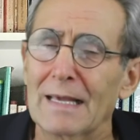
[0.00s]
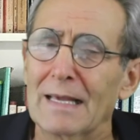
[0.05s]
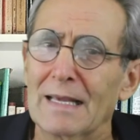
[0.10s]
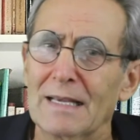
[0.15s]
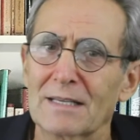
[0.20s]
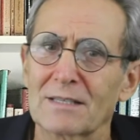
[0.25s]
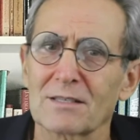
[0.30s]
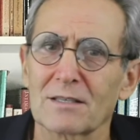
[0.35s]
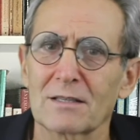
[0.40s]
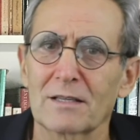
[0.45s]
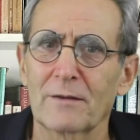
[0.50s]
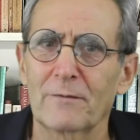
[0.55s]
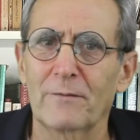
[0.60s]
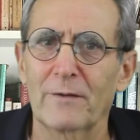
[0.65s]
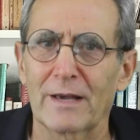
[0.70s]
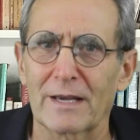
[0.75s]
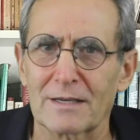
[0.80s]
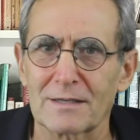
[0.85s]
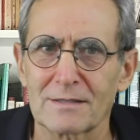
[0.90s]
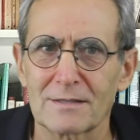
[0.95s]
Easily
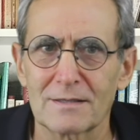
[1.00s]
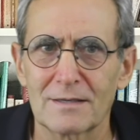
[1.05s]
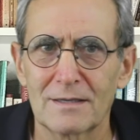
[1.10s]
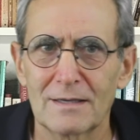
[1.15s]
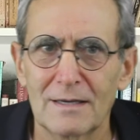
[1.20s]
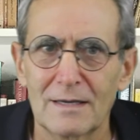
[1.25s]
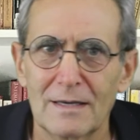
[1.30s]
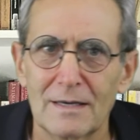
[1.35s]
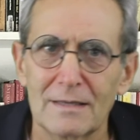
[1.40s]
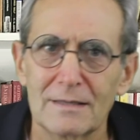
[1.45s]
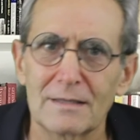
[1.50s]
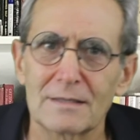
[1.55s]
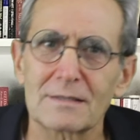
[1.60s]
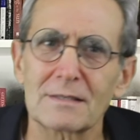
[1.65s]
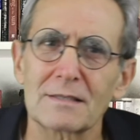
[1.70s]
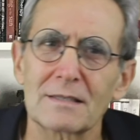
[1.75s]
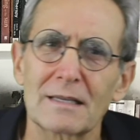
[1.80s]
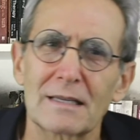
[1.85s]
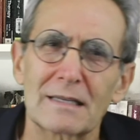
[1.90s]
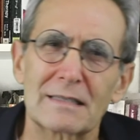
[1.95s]
fixed. This
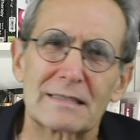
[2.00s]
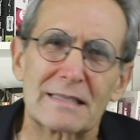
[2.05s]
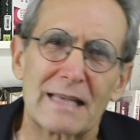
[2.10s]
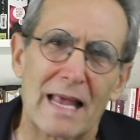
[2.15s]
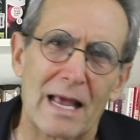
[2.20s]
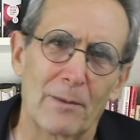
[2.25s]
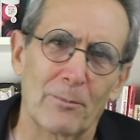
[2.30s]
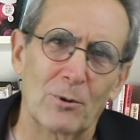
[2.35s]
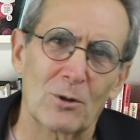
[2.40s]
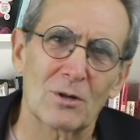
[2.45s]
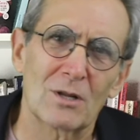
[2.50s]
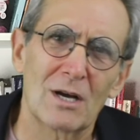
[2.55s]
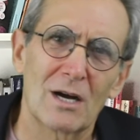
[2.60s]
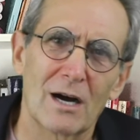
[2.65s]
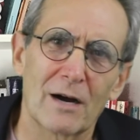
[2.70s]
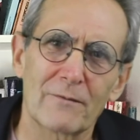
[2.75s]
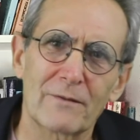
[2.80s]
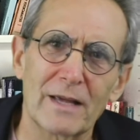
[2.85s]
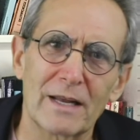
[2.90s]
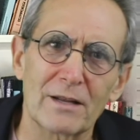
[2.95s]
is an example
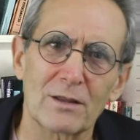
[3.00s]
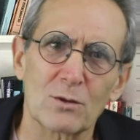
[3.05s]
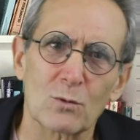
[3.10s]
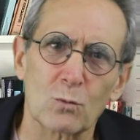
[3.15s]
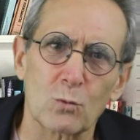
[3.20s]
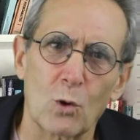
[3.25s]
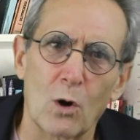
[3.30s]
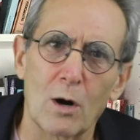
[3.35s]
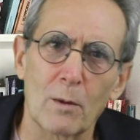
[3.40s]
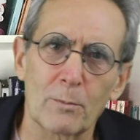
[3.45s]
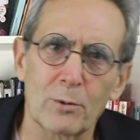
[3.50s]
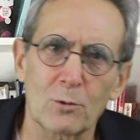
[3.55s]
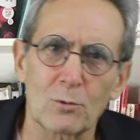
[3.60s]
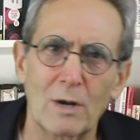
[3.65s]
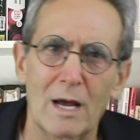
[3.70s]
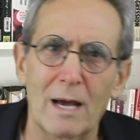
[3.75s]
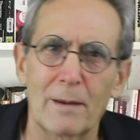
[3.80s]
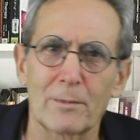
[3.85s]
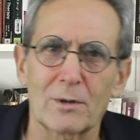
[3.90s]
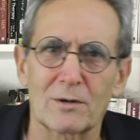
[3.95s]
of getting the wrong
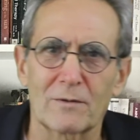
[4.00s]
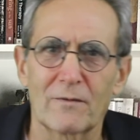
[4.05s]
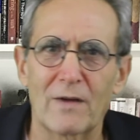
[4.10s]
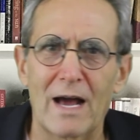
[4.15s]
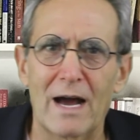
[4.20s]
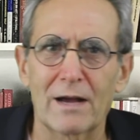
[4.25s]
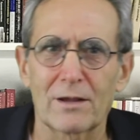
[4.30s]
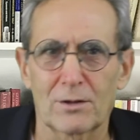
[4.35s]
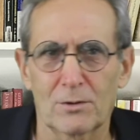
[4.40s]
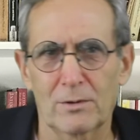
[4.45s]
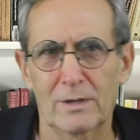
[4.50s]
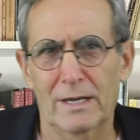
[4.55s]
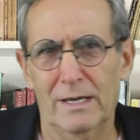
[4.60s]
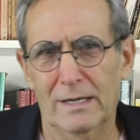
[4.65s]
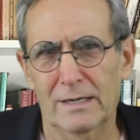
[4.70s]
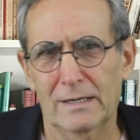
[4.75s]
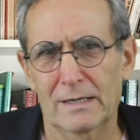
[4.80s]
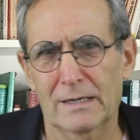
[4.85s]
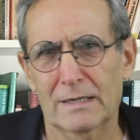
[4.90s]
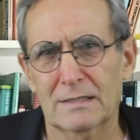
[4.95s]
parameter value
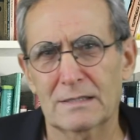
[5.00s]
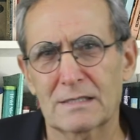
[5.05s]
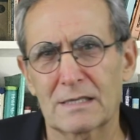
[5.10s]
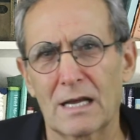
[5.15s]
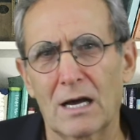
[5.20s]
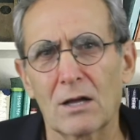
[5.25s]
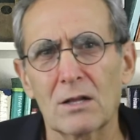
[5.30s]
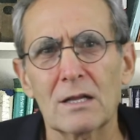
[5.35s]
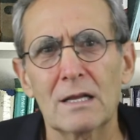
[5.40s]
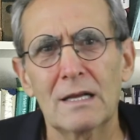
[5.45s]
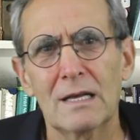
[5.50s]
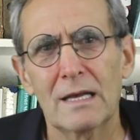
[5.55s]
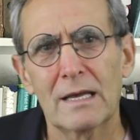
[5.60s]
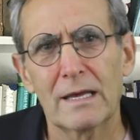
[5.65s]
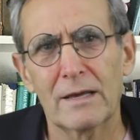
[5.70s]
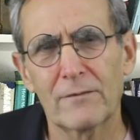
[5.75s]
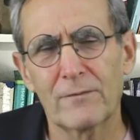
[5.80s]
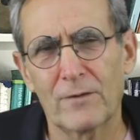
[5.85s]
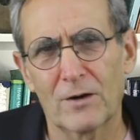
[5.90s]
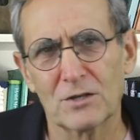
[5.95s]
in an Excel
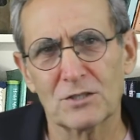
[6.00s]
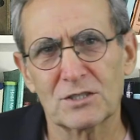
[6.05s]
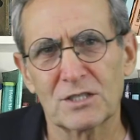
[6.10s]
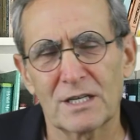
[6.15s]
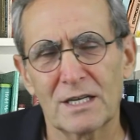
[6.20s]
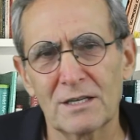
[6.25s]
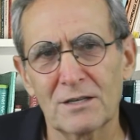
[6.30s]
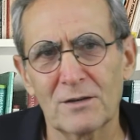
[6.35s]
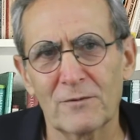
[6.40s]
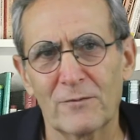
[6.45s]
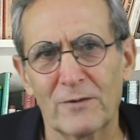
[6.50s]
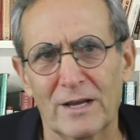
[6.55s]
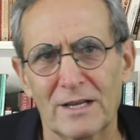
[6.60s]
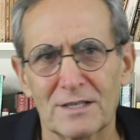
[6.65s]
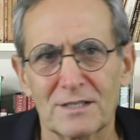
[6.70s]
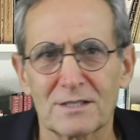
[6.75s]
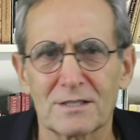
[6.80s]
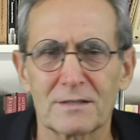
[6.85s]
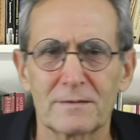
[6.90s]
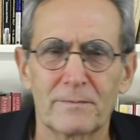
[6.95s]
function
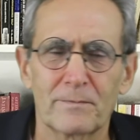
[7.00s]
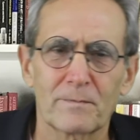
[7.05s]
interface.